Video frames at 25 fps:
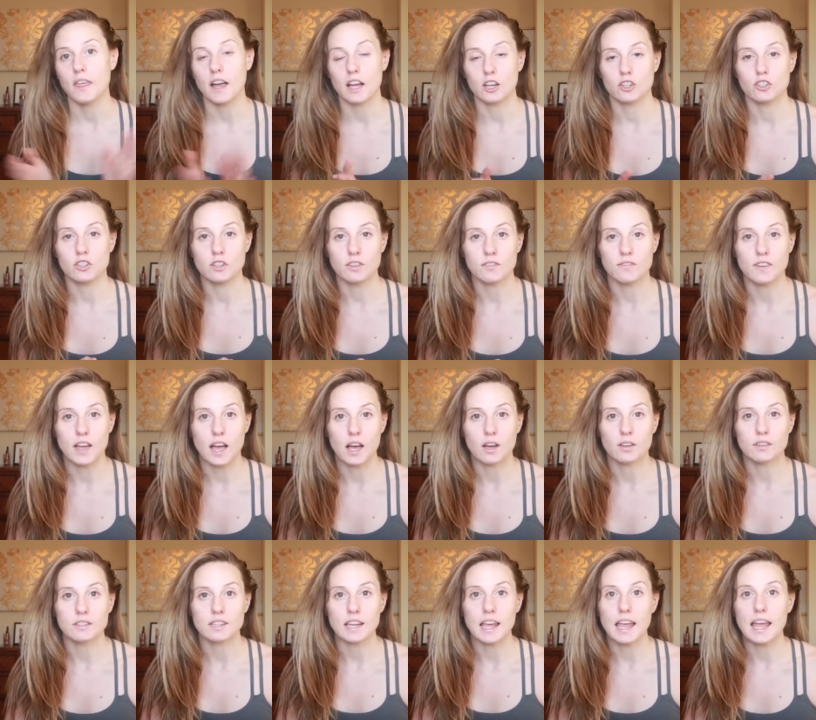that she
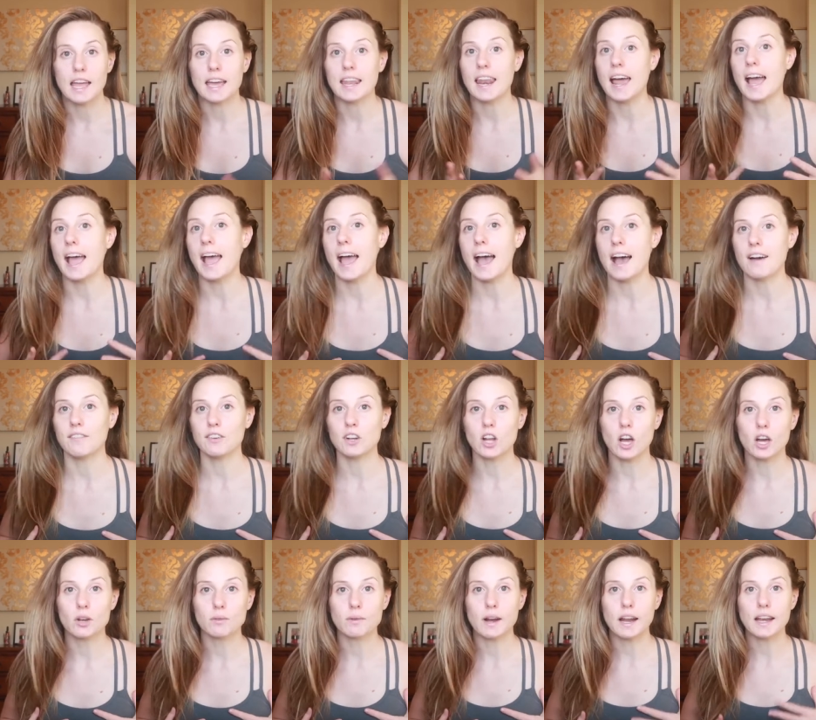found. And I have it
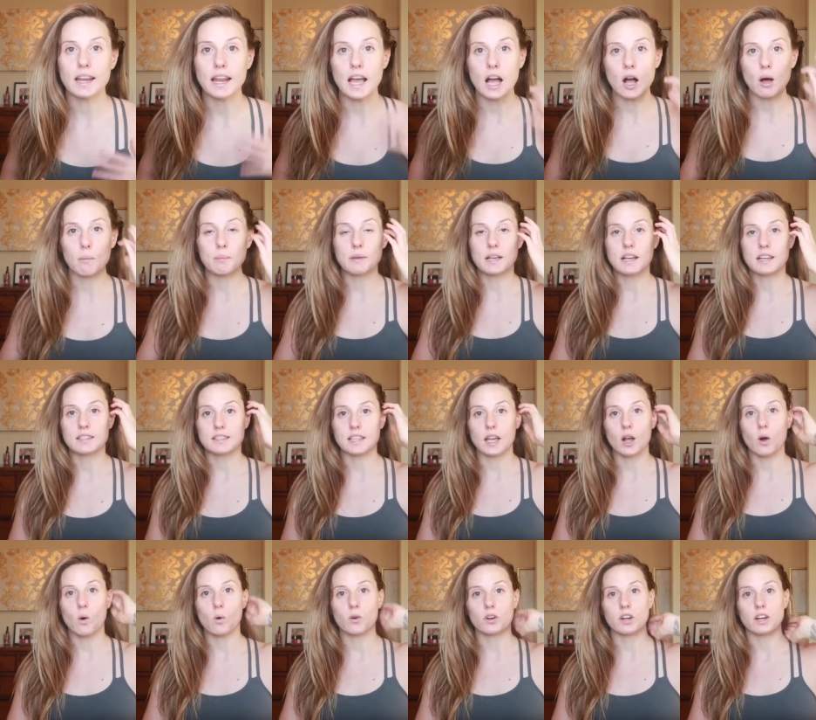on right now because
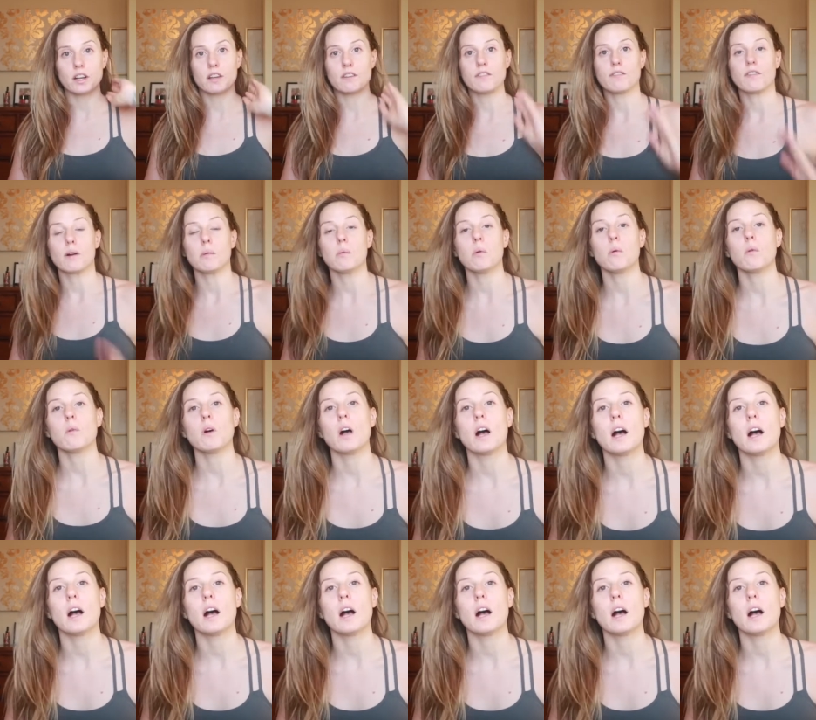I ordered it from a,